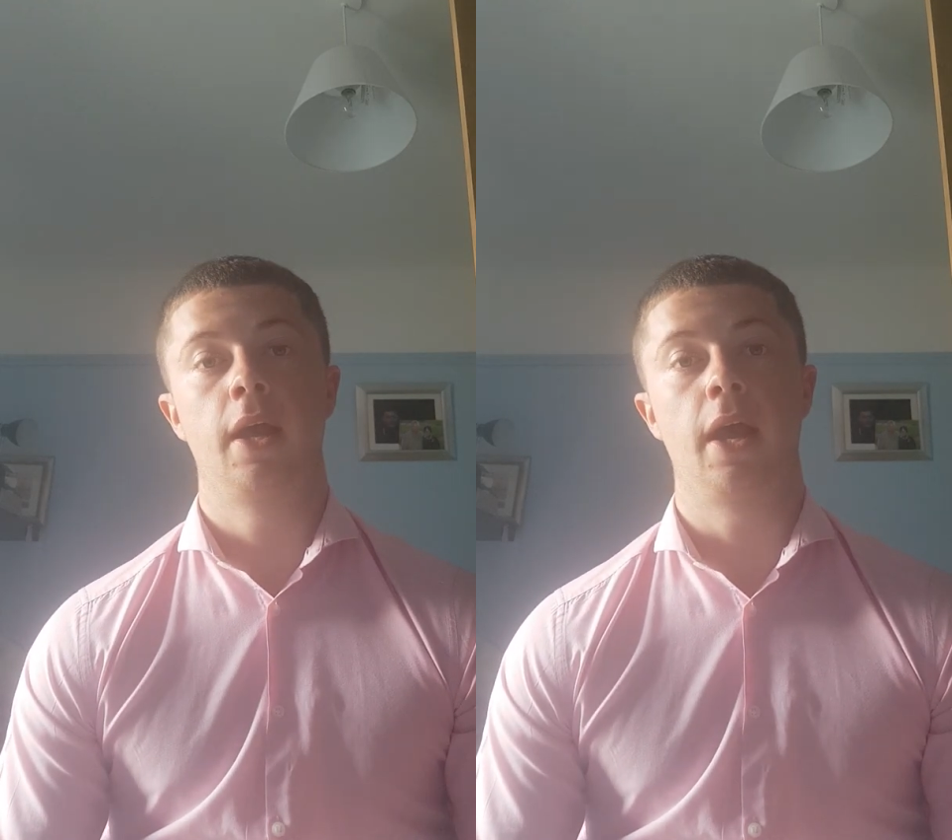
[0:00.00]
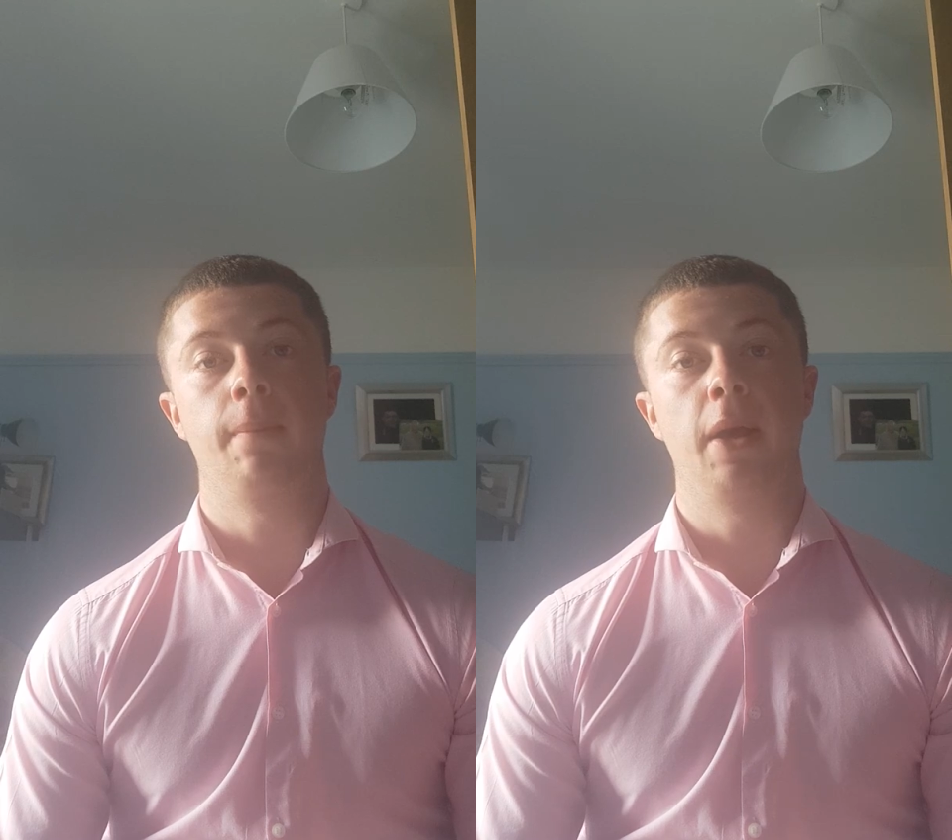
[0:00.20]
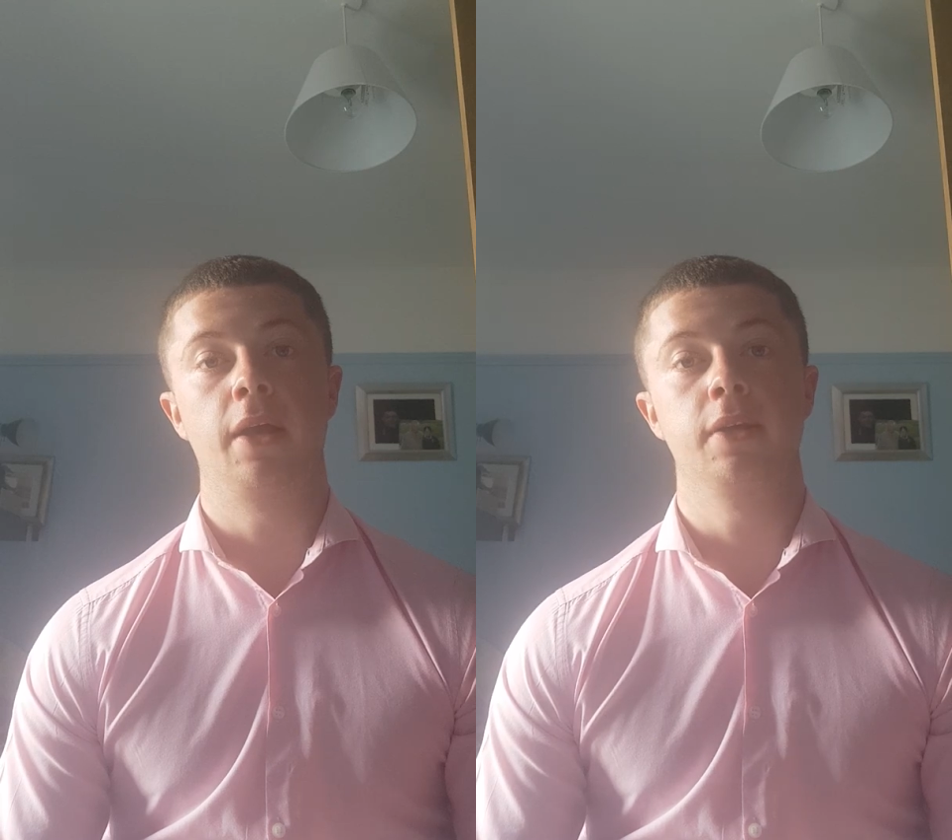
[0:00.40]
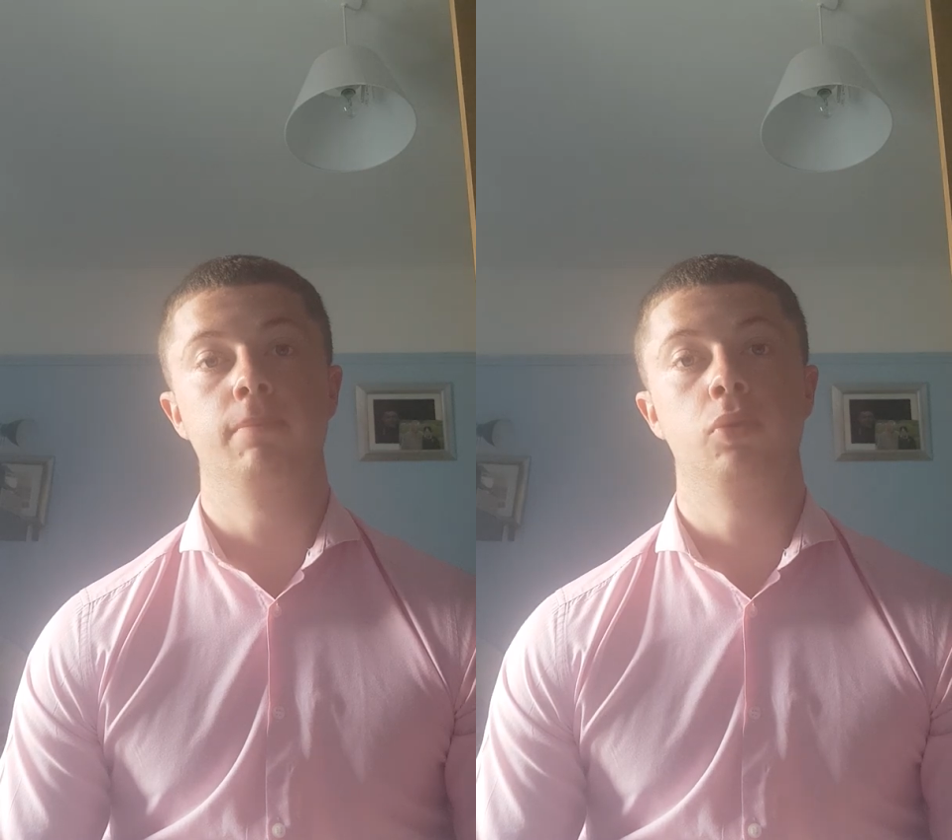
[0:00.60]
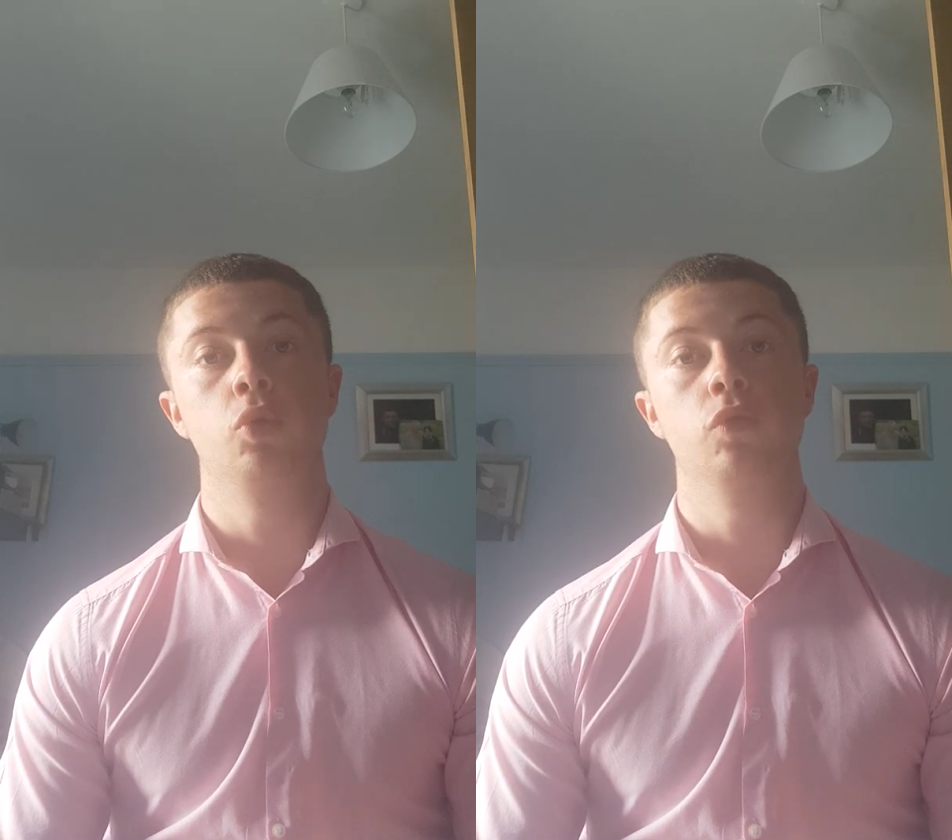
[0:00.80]
and
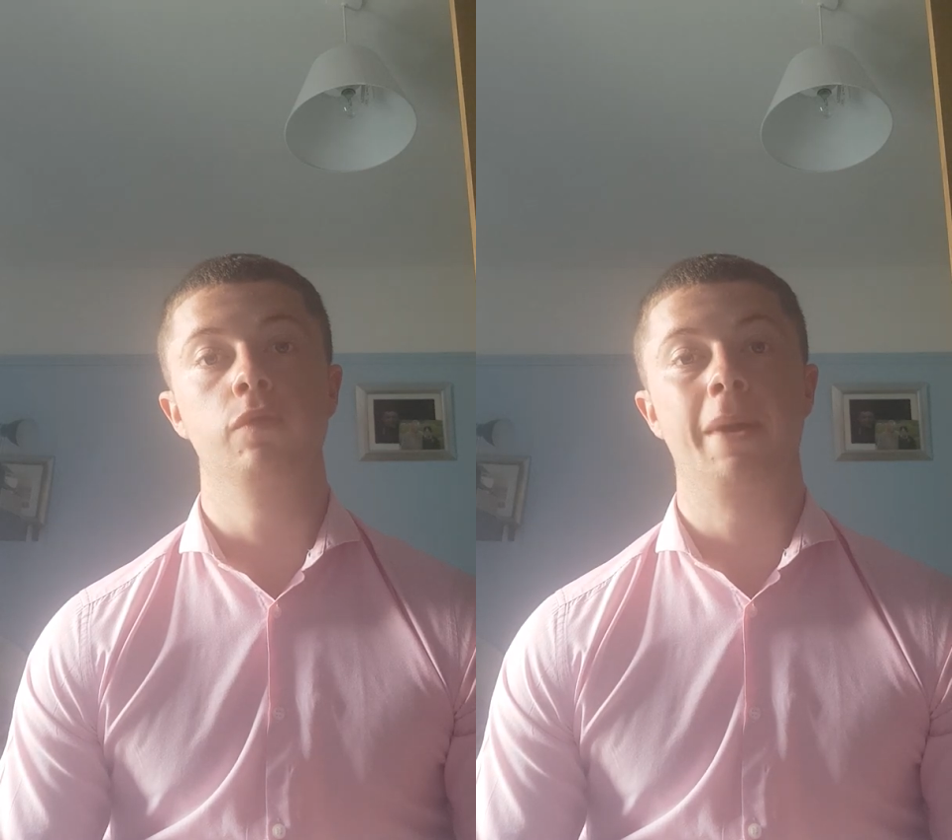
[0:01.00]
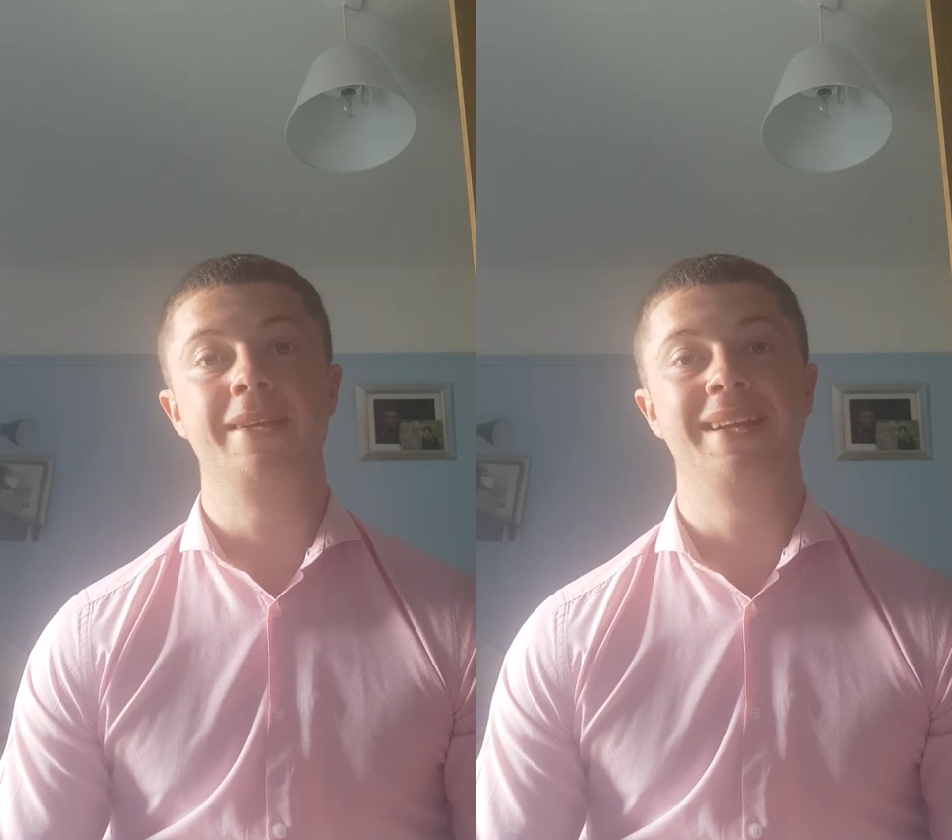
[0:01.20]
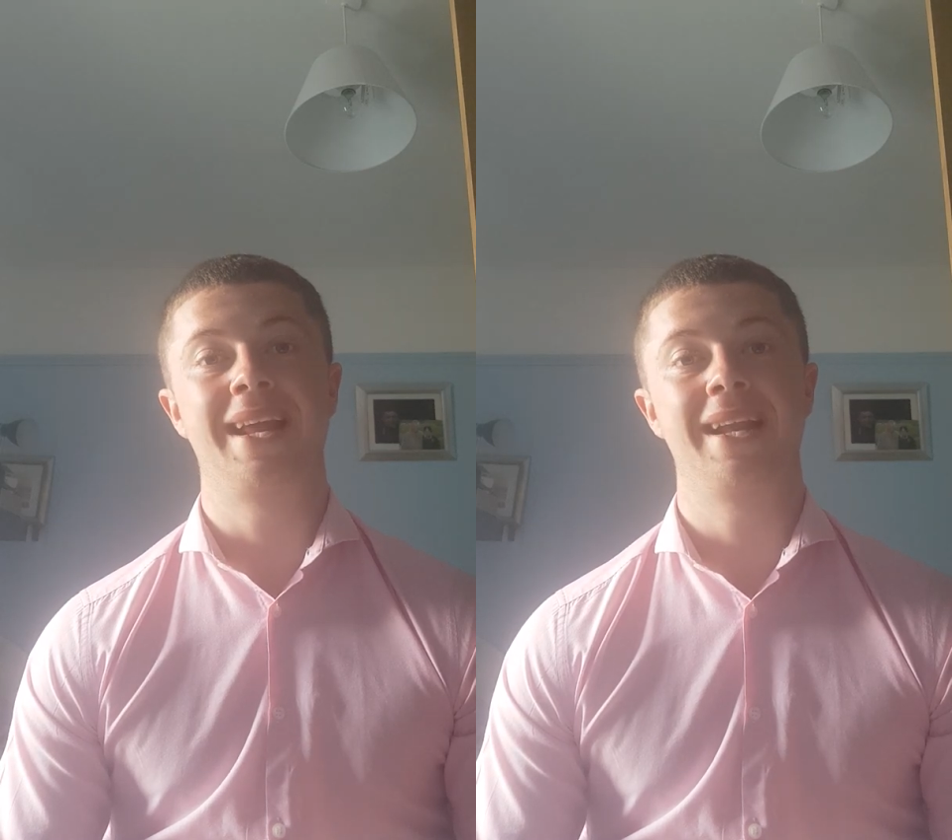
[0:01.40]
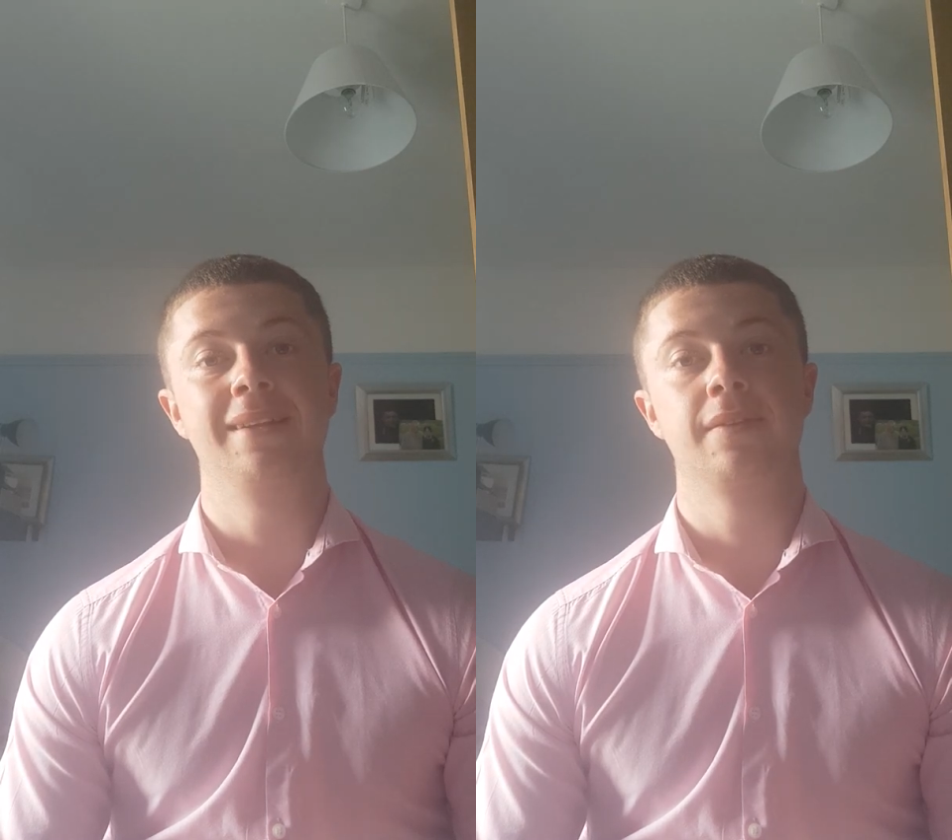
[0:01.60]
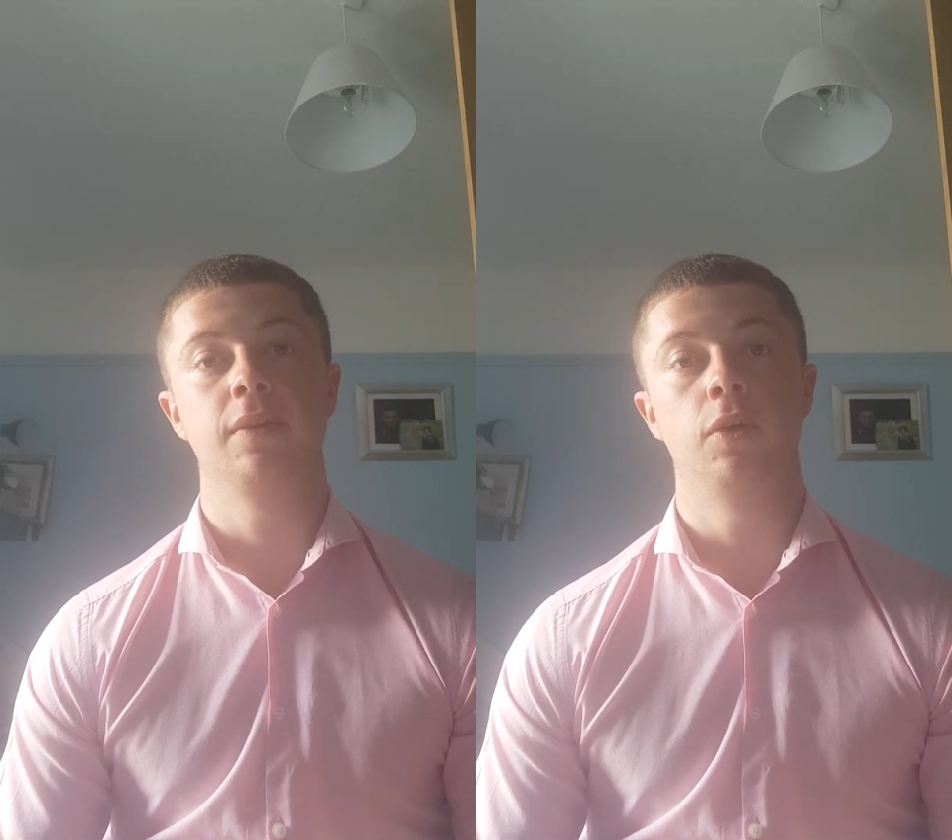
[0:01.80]
improve mental health